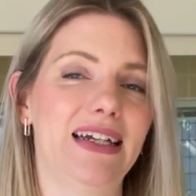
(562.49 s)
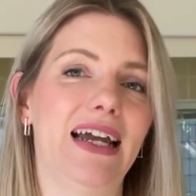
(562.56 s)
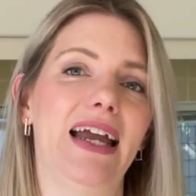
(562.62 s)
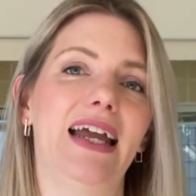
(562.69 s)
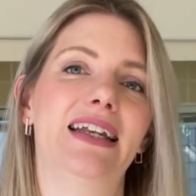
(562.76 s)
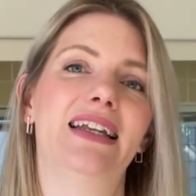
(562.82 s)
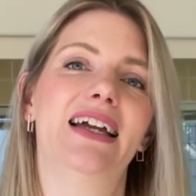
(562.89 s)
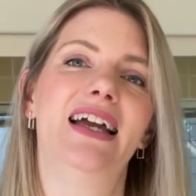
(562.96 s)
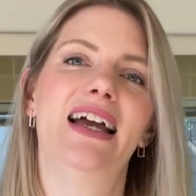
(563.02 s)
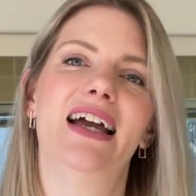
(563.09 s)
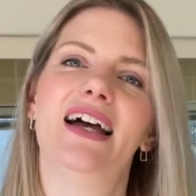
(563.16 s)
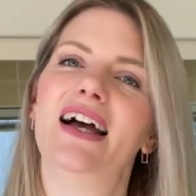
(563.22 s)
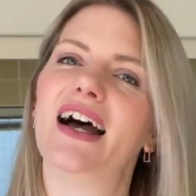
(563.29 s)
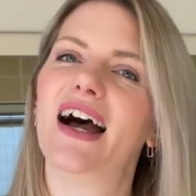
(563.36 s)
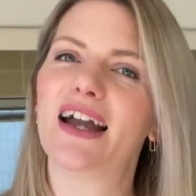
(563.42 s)
And
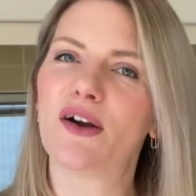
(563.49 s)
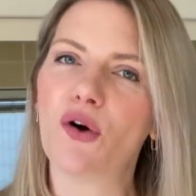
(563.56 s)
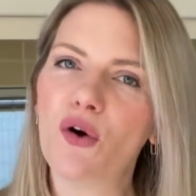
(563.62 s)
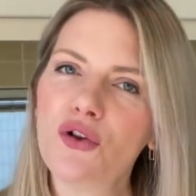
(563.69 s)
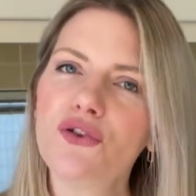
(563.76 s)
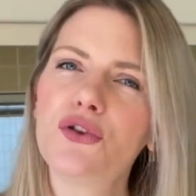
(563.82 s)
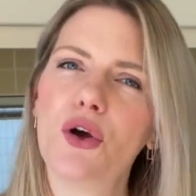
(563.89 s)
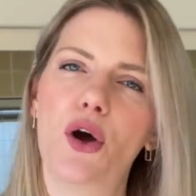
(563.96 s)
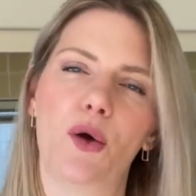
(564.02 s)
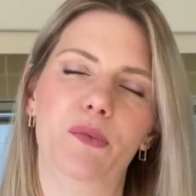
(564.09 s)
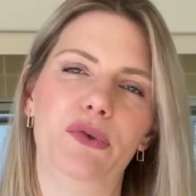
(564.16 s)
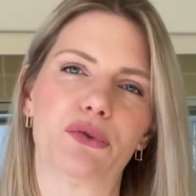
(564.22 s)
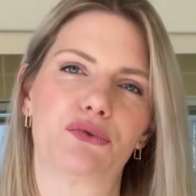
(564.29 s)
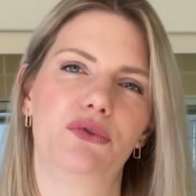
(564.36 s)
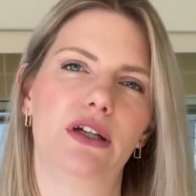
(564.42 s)
I also hope
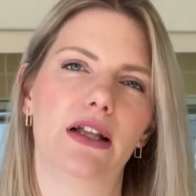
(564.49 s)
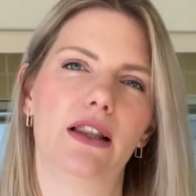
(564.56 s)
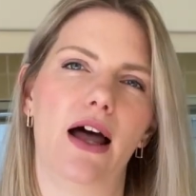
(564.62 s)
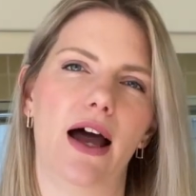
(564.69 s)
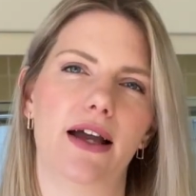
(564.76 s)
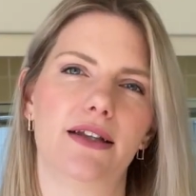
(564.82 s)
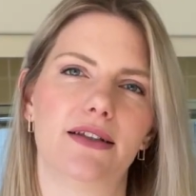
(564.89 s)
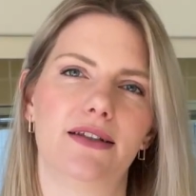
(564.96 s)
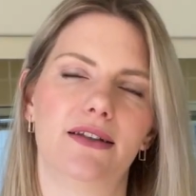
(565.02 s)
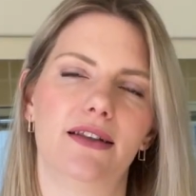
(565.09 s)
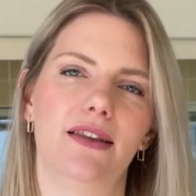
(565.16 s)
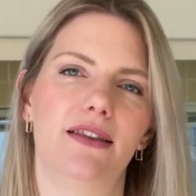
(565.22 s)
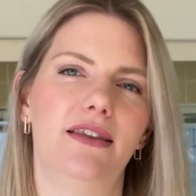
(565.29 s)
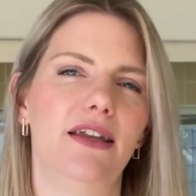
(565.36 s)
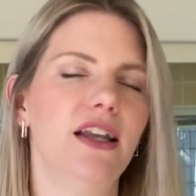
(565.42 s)
you realize
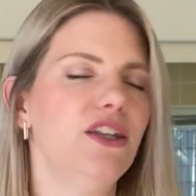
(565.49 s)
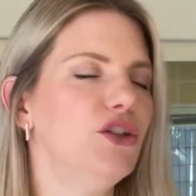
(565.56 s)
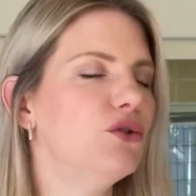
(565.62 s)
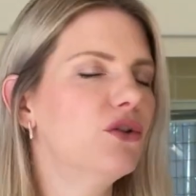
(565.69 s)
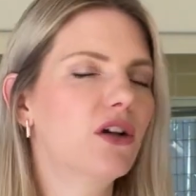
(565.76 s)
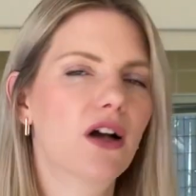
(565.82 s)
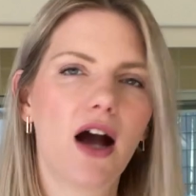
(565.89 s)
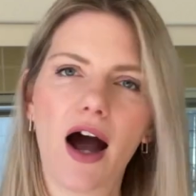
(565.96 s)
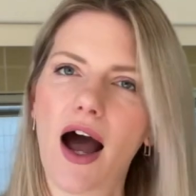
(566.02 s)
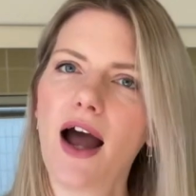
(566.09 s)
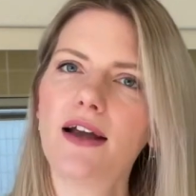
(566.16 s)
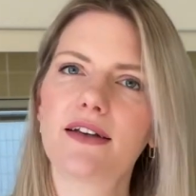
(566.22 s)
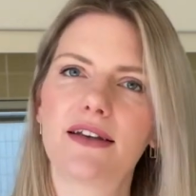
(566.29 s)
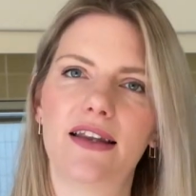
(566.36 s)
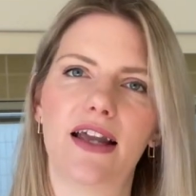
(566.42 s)
that you
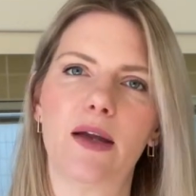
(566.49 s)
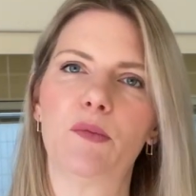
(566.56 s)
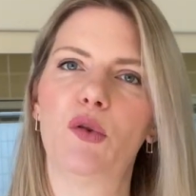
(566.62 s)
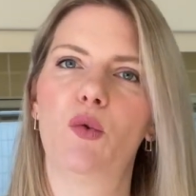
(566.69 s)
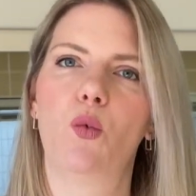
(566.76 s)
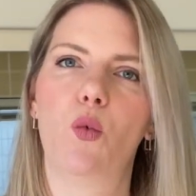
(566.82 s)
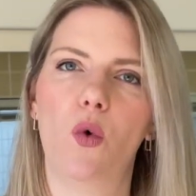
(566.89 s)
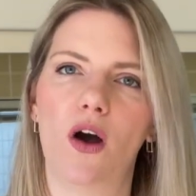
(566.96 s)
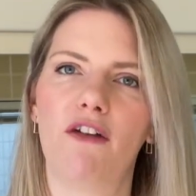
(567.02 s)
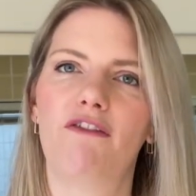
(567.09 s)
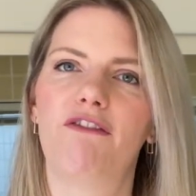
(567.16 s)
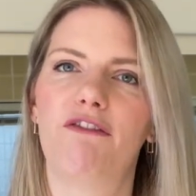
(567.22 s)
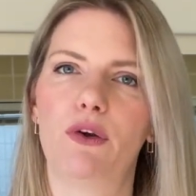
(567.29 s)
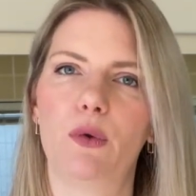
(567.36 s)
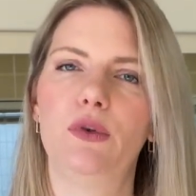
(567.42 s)
can't label one
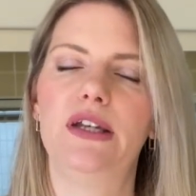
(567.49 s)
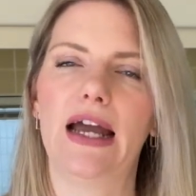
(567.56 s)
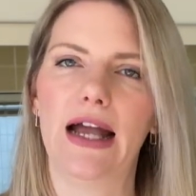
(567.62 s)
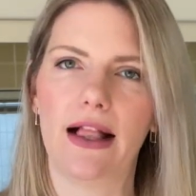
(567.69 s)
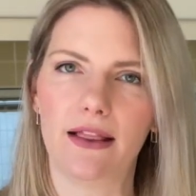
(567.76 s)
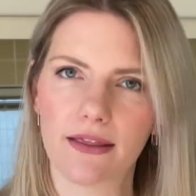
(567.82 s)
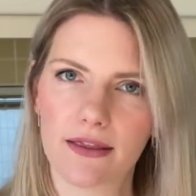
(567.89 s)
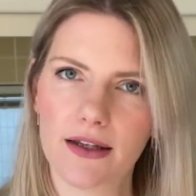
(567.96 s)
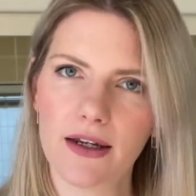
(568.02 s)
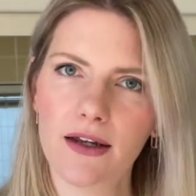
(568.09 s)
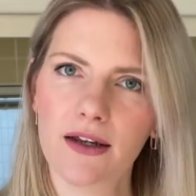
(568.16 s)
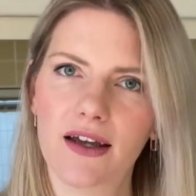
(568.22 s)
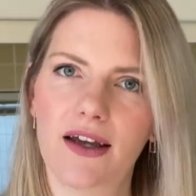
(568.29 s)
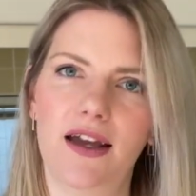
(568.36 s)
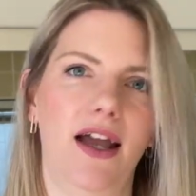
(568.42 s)
food healthy
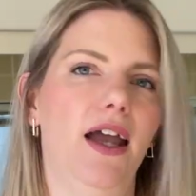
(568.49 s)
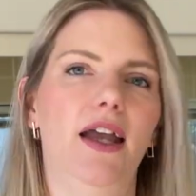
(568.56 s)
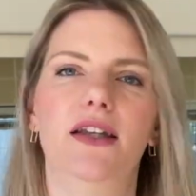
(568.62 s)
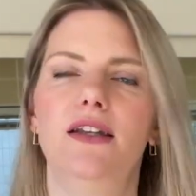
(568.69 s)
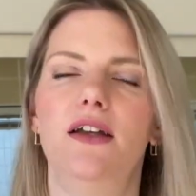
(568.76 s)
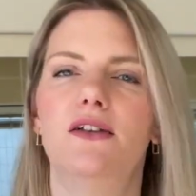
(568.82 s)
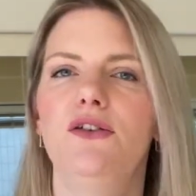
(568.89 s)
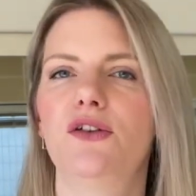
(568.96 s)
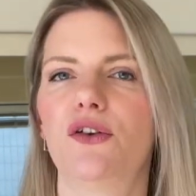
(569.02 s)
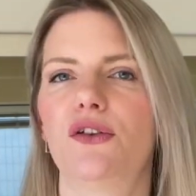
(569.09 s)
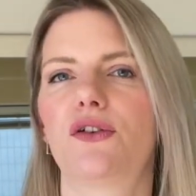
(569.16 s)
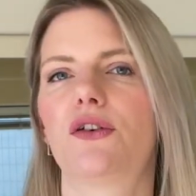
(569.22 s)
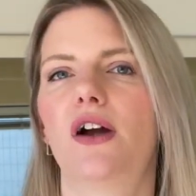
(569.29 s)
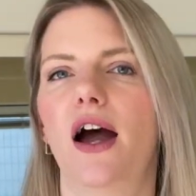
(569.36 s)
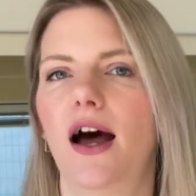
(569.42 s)
and
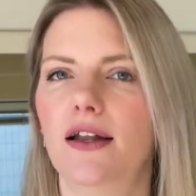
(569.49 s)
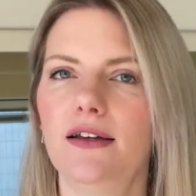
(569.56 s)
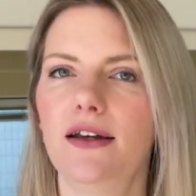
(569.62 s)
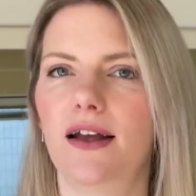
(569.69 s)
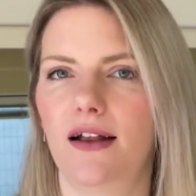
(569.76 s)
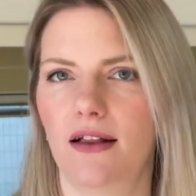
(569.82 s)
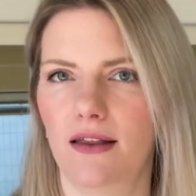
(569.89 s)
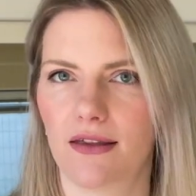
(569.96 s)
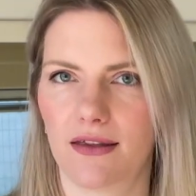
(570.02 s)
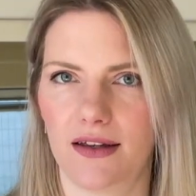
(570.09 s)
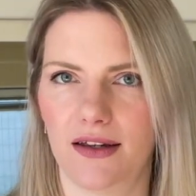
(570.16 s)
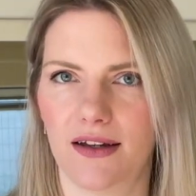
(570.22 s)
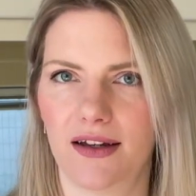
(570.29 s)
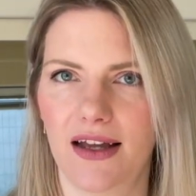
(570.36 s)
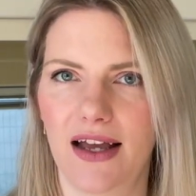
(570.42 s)
another
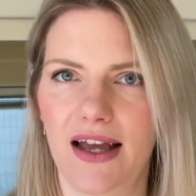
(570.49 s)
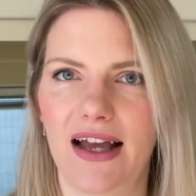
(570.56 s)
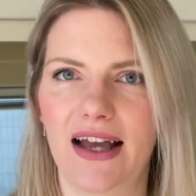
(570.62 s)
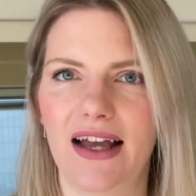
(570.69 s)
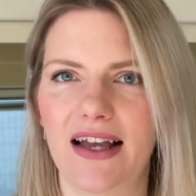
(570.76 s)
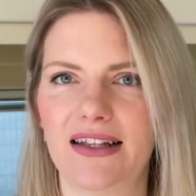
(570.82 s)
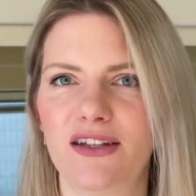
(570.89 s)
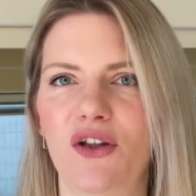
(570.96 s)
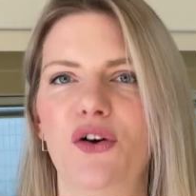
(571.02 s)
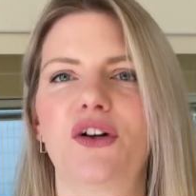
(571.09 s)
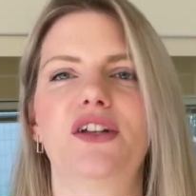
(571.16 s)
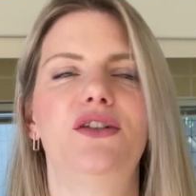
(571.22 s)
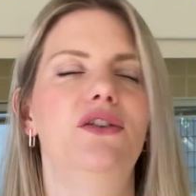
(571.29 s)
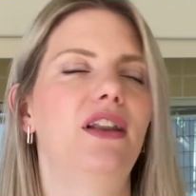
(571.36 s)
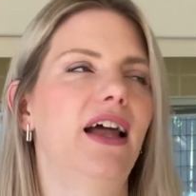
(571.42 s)
unhealthy as long
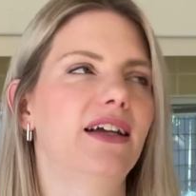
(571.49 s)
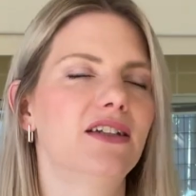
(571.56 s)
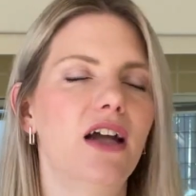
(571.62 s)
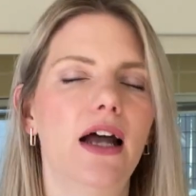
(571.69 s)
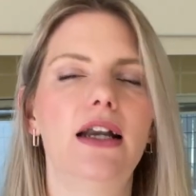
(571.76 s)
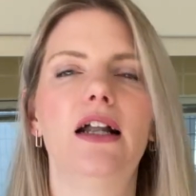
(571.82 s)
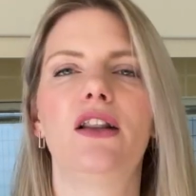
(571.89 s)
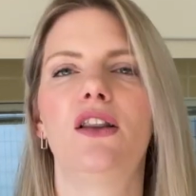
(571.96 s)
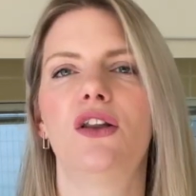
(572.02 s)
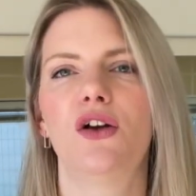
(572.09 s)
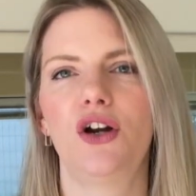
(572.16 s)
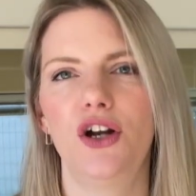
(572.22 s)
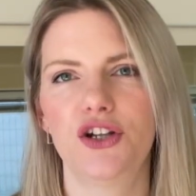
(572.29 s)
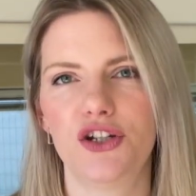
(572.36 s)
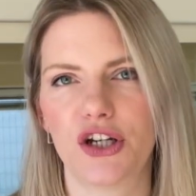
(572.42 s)
as you're not
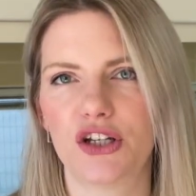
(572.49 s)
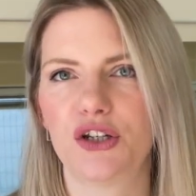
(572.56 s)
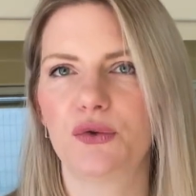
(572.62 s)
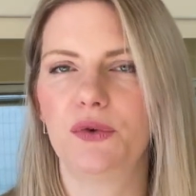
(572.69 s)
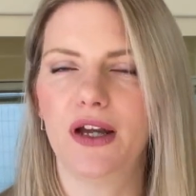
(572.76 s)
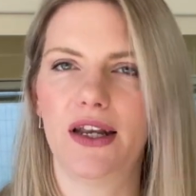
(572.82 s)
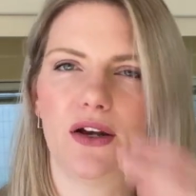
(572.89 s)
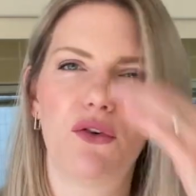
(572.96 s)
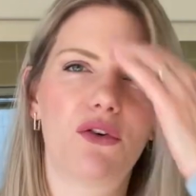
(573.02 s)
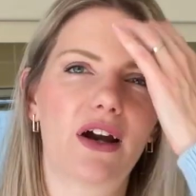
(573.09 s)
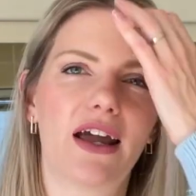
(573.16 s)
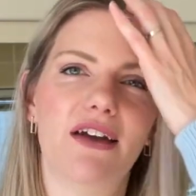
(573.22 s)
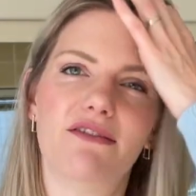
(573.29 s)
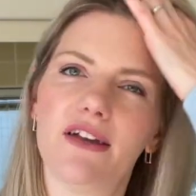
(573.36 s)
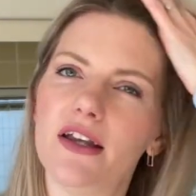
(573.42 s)
allergic to it or
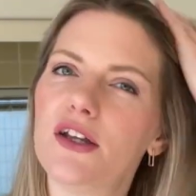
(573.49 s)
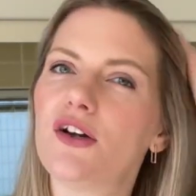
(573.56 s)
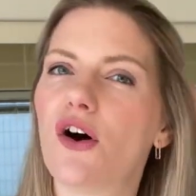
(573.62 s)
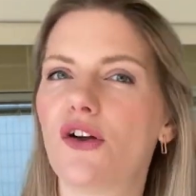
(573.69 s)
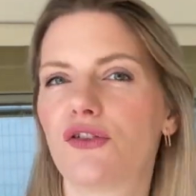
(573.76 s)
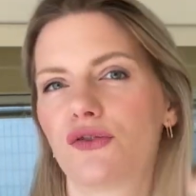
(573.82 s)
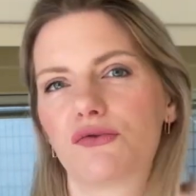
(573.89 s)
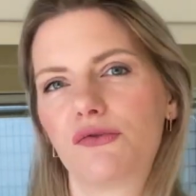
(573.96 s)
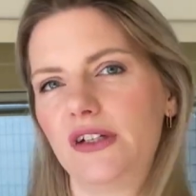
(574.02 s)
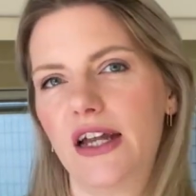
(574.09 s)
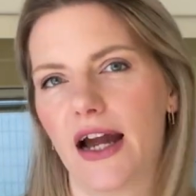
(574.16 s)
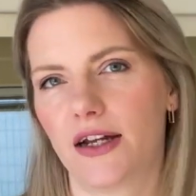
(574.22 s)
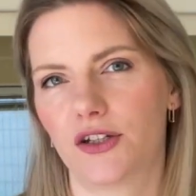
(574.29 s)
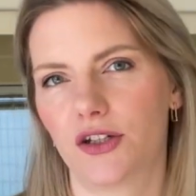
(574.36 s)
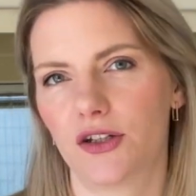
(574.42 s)
have any other
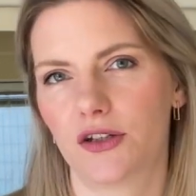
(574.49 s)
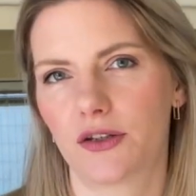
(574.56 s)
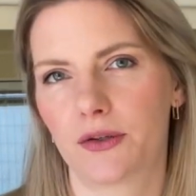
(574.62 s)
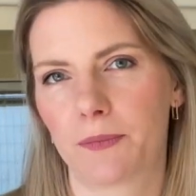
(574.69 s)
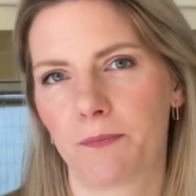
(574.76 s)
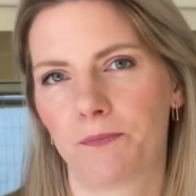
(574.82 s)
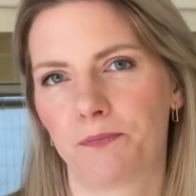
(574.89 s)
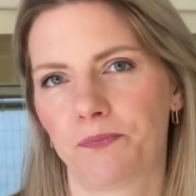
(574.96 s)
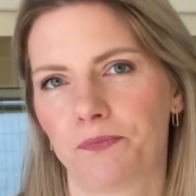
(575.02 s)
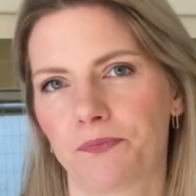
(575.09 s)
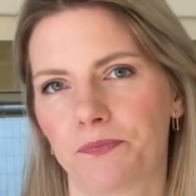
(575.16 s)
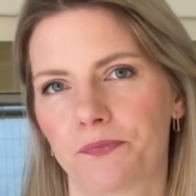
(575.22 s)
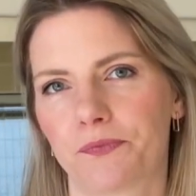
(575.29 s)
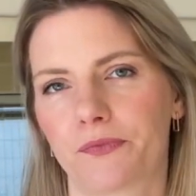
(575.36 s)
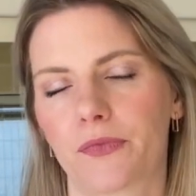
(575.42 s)
reactions.
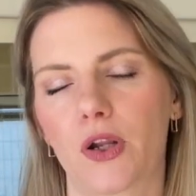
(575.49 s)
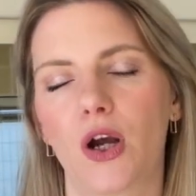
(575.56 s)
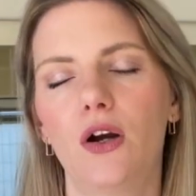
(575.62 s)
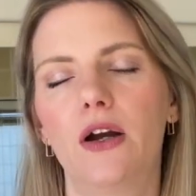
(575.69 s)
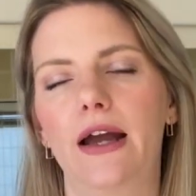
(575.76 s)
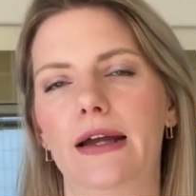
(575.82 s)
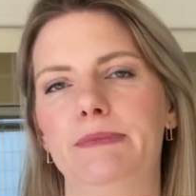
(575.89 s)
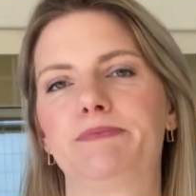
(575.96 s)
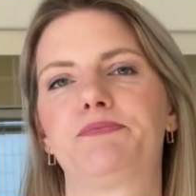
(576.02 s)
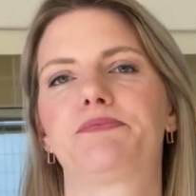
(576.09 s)
Okay.